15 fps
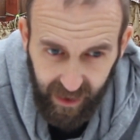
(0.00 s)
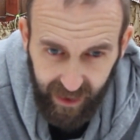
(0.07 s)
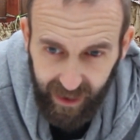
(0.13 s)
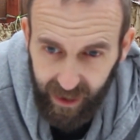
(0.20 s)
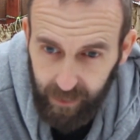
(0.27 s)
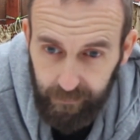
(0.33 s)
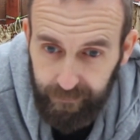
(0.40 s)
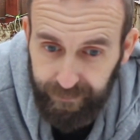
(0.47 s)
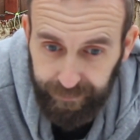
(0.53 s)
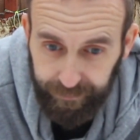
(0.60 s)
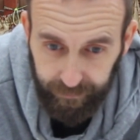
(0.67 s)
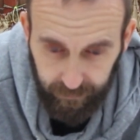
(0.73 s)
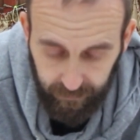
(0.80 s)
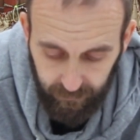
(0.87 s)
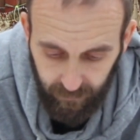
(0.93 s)

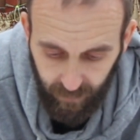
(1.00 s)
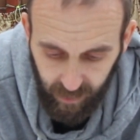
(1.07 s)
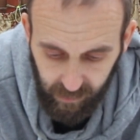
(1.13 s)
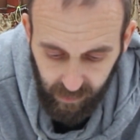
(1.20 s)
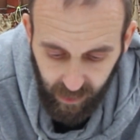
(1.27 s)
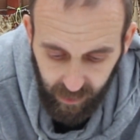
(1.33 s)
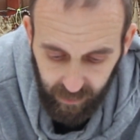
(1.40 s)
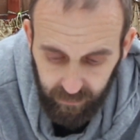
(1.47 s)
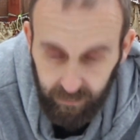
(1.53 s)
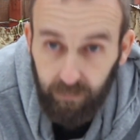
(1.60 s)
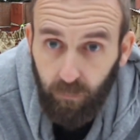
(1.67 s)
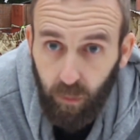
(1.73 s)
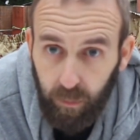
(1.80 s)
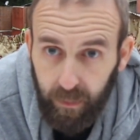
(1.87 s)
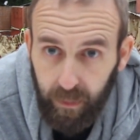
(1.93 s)

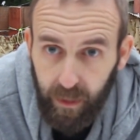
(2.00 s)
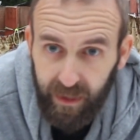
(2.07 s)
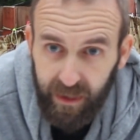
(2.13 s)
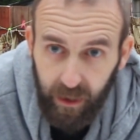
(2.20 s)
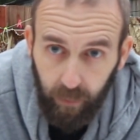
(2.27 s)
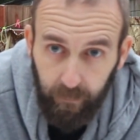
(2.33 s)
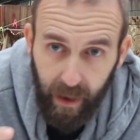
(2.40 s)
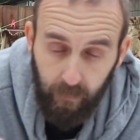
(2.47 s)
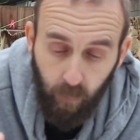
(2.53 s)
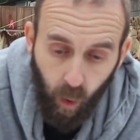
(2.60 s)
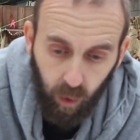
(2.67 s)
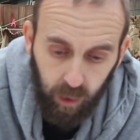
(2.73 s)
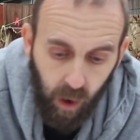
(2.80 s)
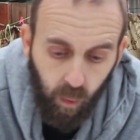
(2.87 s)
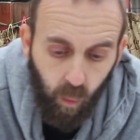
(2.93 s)
Will go a little bit
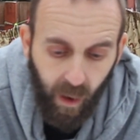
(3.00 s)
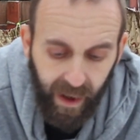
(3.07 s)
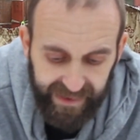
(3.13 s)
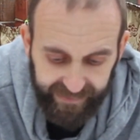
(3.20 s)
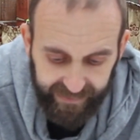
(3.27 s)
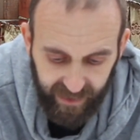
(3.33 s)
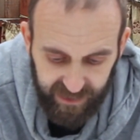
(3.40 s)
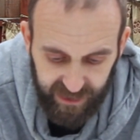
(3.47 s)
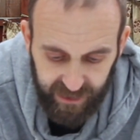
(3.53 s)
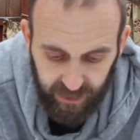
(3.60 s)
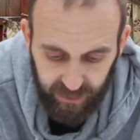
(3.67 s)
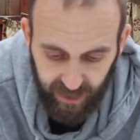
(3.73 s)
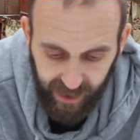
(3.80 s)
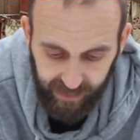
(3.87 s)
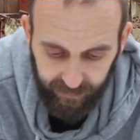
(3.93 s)
more a long way than actually
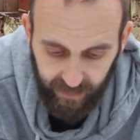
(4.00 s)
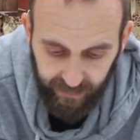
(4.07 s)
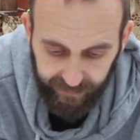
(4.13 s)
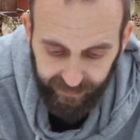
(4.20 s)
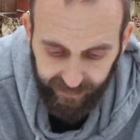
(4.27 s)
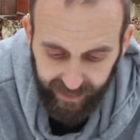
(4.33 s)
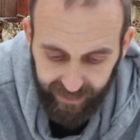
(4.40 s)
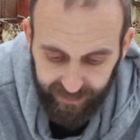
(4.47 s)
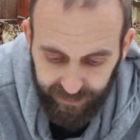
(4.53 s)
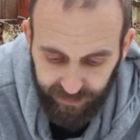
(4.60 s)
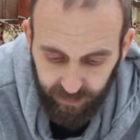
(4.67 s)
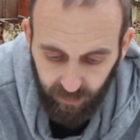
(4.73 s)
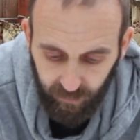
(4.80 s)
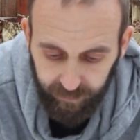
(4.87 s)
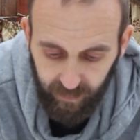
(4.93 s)
just having that
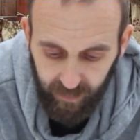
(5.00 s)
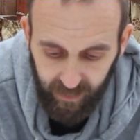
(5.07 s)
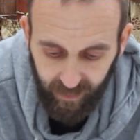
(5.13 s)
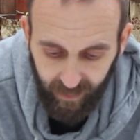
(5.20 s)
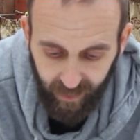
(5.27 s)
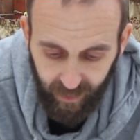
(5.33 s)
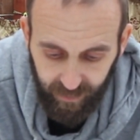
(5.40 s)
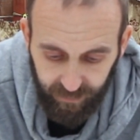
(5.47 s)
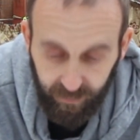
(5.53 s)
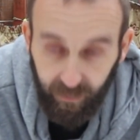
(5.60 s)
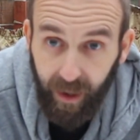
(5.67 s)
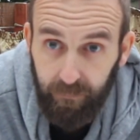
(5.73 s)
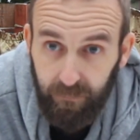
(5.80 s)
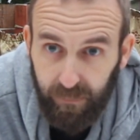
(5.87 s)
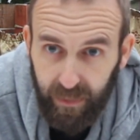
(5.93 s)
sort
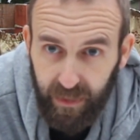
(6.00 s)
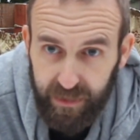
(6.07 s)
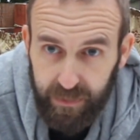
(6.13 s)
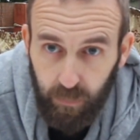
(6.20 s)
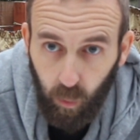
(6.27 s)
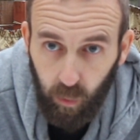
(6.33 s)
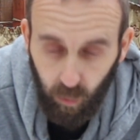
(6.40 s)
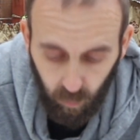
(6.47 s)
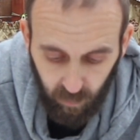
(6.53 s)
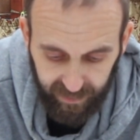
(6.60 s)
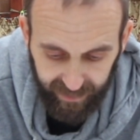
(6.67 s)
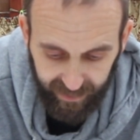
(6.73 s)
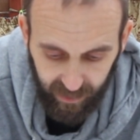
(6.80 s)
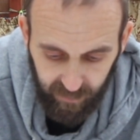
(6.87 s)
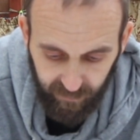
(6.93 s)
of with a small little
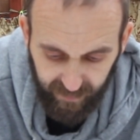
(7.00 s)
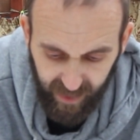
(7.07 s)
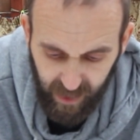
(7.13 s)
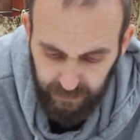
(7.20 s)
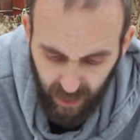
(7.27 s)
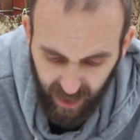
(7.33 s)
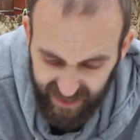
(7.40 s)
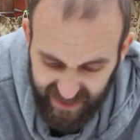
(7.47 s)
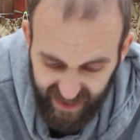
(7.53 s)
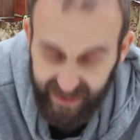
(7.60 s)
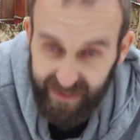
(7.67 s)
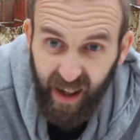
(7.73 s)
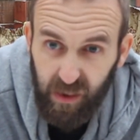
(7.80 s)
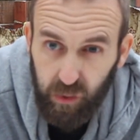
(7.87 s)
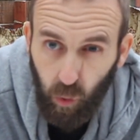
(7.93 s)
kit over there. But I
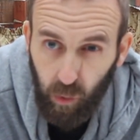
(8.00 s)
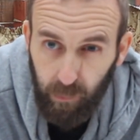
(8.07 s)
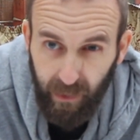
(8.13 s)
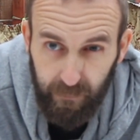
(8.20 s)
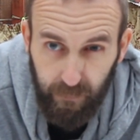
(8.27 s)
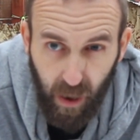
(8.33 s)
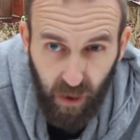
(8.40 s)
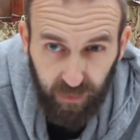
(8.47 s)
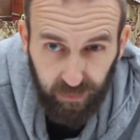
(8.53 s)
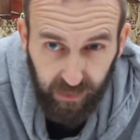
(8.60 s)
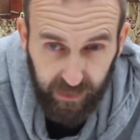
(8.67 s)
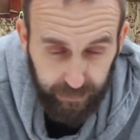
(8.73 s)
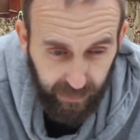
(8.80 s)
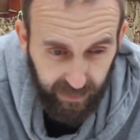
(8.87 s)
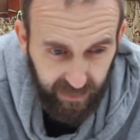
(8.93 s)
said that's all about
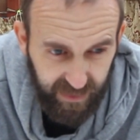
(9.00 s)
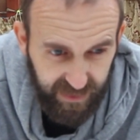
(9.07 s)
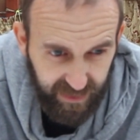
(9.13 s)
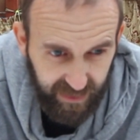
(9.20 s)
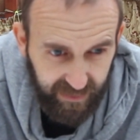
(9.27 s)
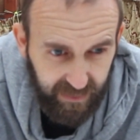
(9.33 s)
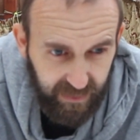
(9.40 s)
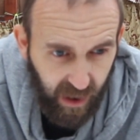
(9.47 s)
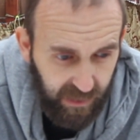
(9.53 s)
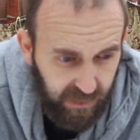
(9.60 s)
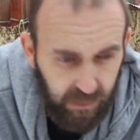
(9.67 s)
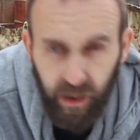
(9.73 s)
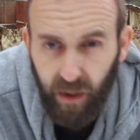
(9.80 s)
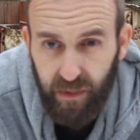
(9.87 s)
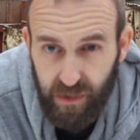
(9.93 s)
personal experience
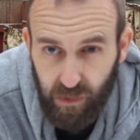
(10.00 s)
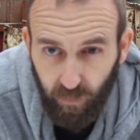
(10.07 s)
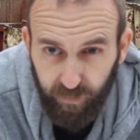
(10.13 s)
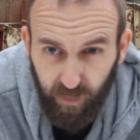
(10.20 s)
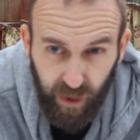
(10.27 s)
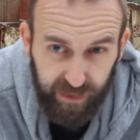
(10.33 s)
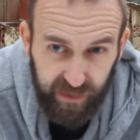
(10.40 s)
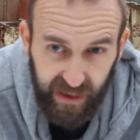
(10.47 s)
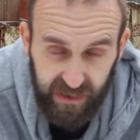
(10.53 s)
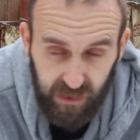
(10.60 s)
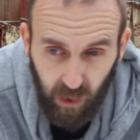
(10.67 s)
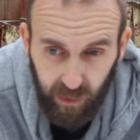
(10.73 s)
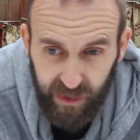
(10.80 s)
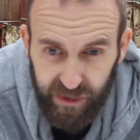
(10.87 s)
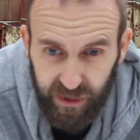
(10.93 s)
and knowing your first aid
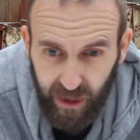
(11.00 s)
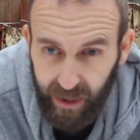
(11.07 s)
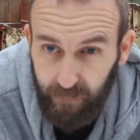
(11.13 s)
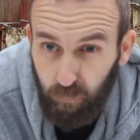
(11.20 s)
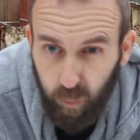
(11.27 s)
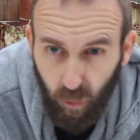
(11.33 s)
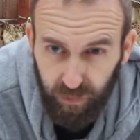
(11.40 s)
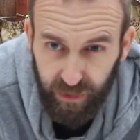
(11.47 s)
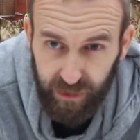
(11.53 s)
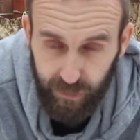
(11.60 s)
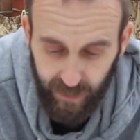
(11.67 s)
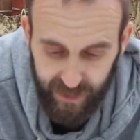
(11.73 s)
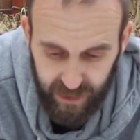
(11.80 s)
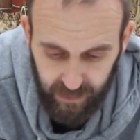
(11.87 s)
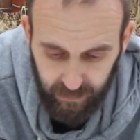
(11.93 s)
knowledge and what
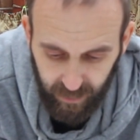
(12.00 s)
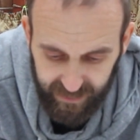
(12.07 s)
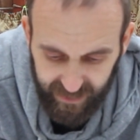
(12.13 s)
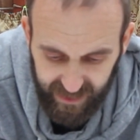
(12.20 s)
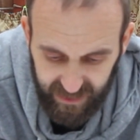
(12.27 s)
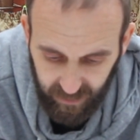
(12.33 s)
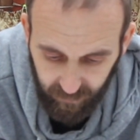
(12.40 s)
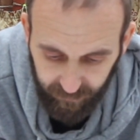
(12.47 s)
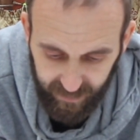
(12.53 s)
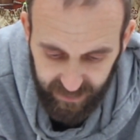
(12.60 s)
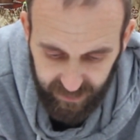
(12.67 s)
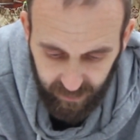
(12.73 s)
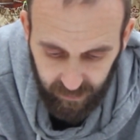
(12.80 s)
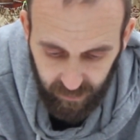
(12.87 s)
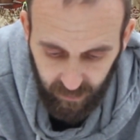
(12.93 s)
situation you might get yourself
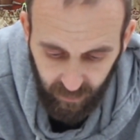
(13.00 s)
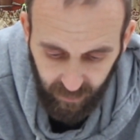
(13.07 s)
into.